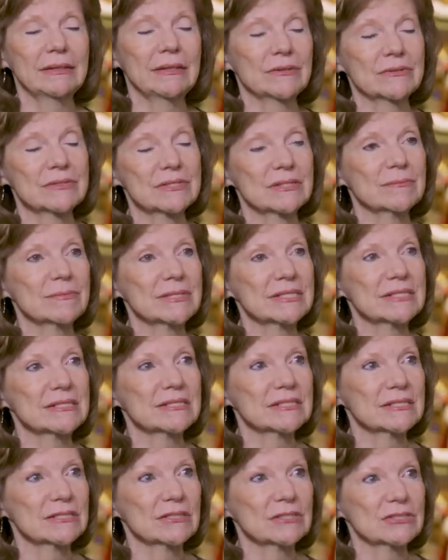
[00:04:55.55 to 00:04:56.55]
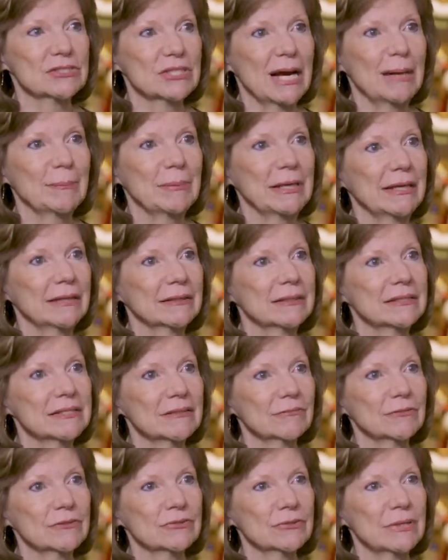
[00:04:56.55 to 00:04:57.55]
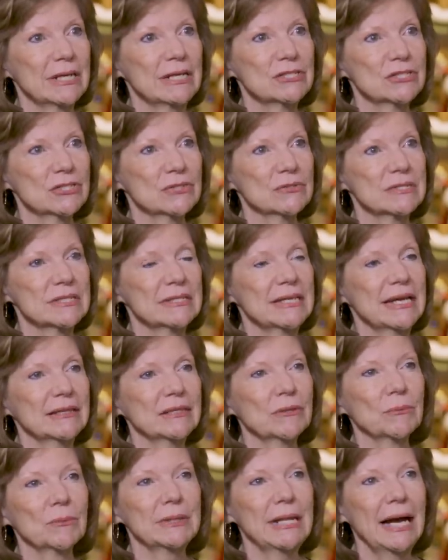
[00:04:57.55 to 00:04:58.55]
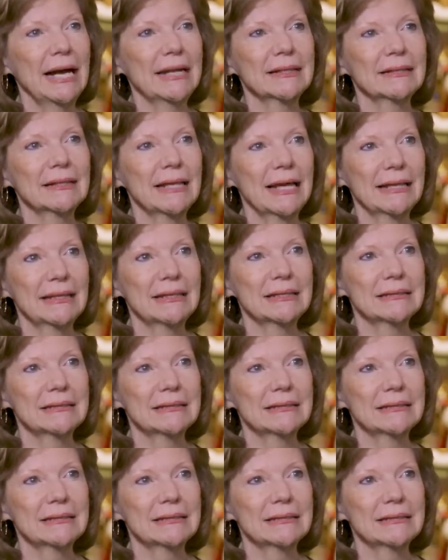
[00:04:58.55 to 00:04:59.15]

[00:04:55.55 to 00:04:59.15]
the years of the business, shopping at the different trade shows and that, there were not a lot